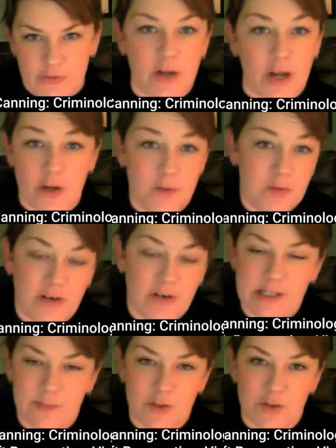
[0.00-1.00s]
and human rights
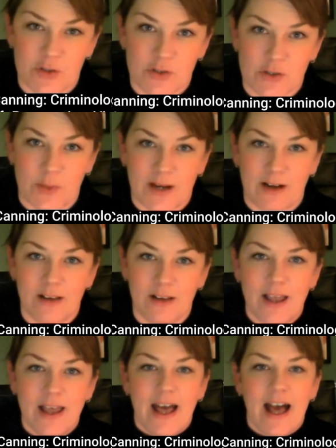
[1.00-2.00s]
abuses as well.
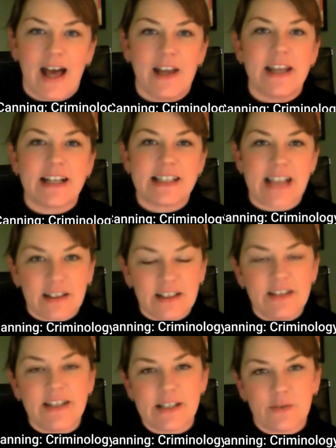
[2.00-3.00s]
And exactly
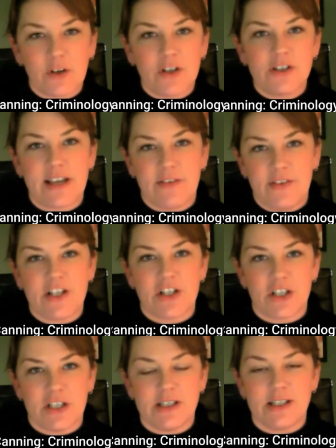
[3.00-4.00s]
this around
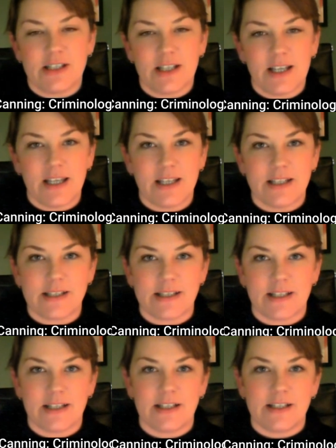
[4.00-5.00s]
definitions is
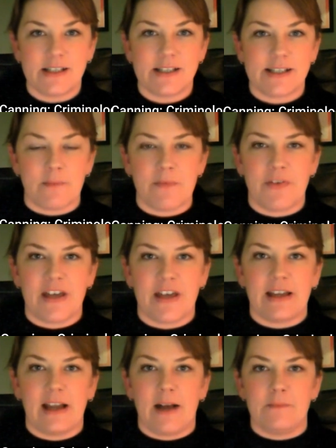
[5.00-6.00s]
something.
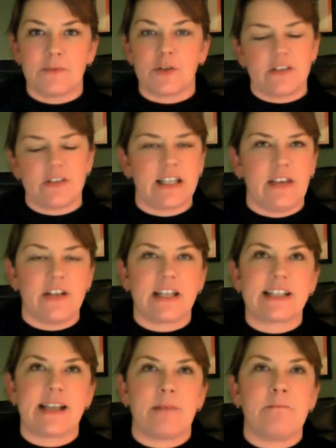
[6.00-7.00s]
So to give an
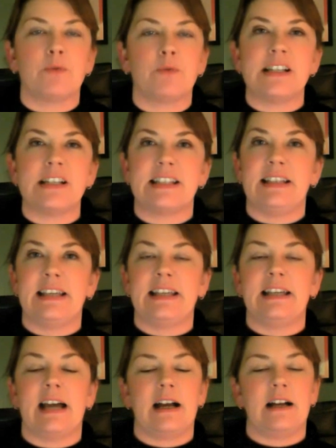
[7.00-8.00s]
example, recently
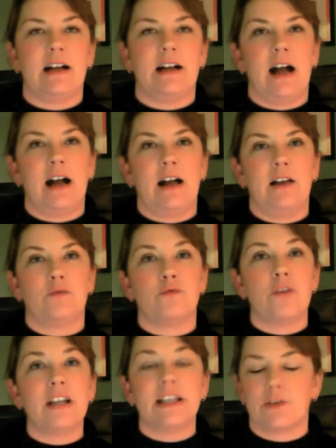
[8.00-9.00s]
a
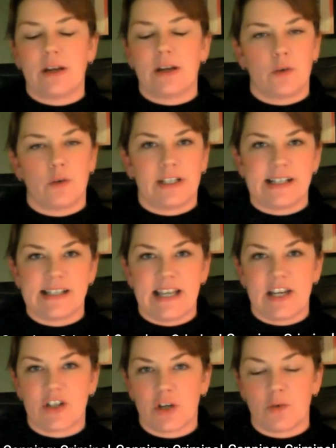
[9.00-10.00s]
really great
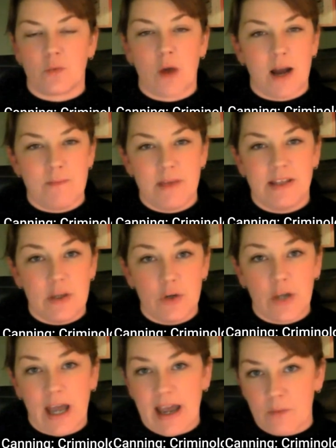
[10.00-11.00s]
organization in the
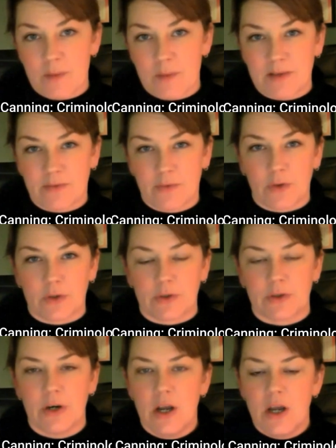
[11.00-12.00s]
UK, Women for
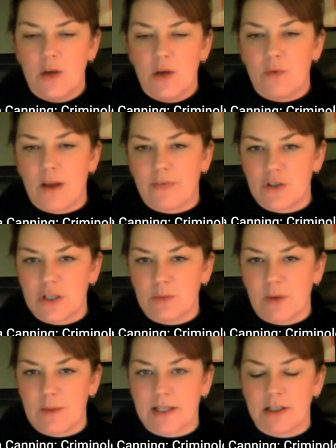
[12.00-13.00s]
Refugee
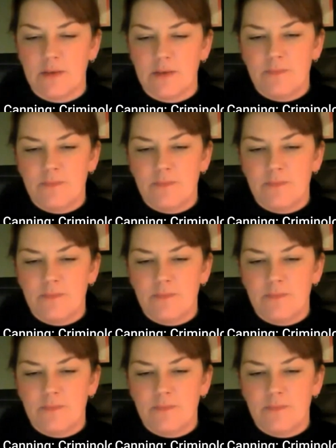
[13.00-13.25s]
Women,